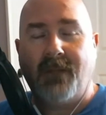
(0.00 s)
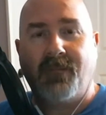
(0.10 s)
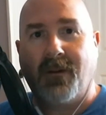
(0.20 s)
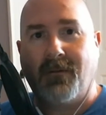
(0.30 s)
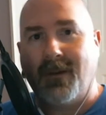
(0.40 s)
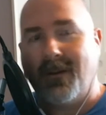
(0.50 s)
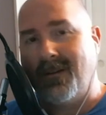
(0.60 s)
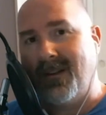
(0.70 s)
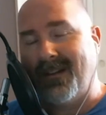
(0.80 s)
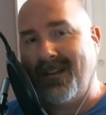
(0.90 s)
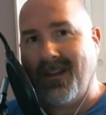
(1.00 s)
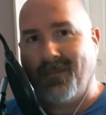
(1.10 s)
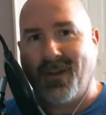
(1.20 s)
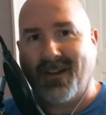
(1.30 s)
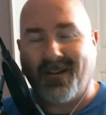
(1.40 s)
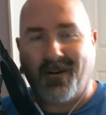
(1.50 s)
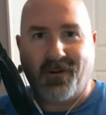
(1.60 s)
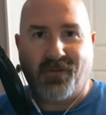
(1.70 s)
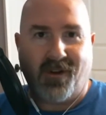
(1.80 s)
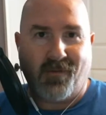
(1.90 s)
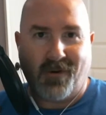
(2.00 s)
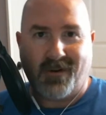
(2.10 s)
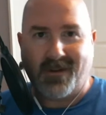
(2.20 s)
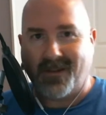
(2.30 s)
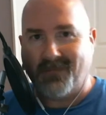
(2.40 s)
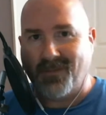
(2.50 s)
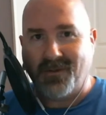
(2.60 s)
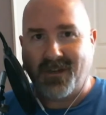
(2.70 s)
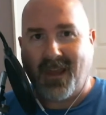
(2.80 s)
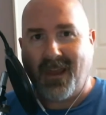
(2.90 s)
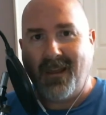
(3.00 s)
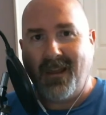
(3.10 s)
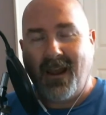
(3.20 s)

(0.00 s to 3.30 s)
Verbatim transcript: you know, Disney and Pixar and DreamWorks and Blue Sky,